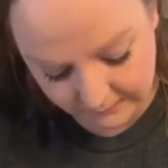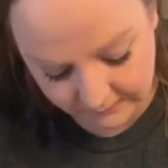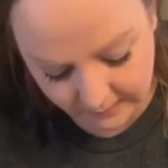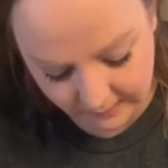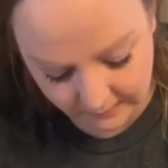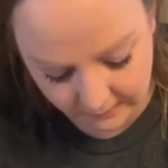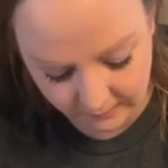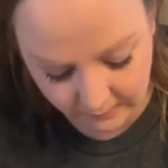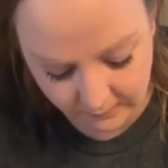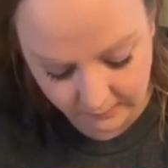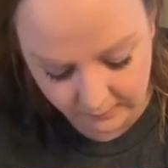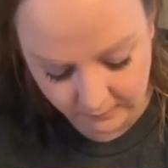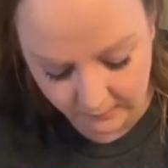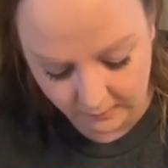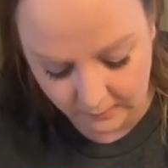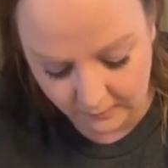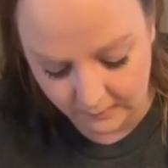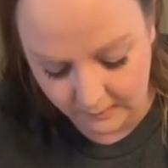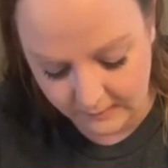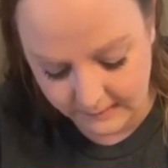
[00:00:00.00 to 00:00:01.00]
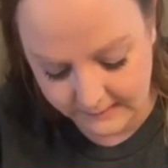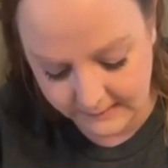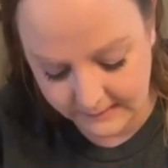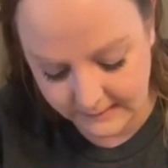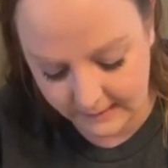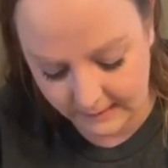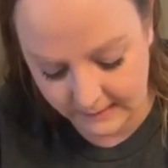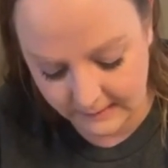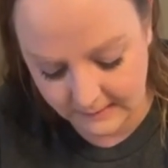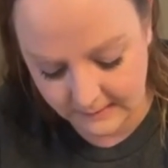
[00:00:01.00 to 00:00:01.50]
We do have other
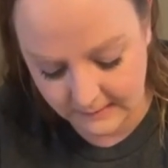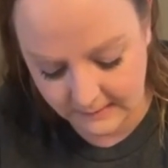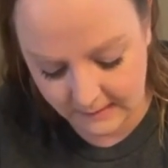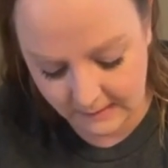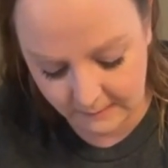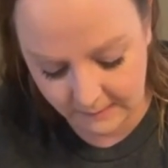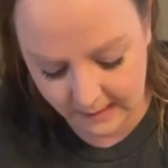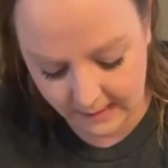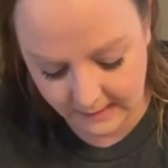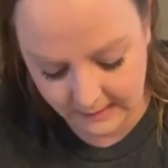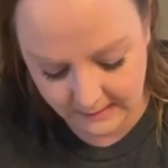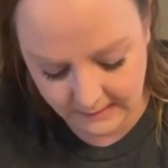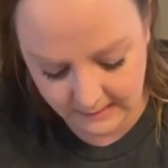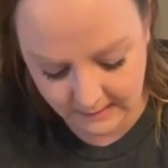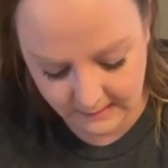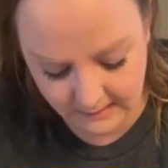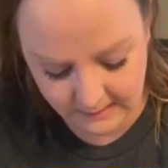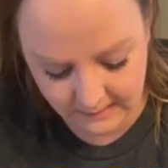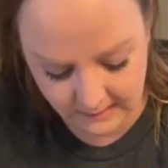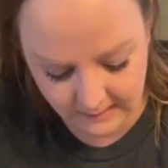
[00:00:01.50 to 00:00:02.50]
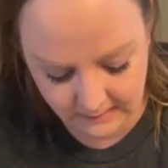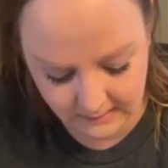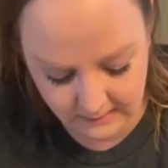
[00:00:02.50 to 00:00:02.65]
sets, St. Patty's Day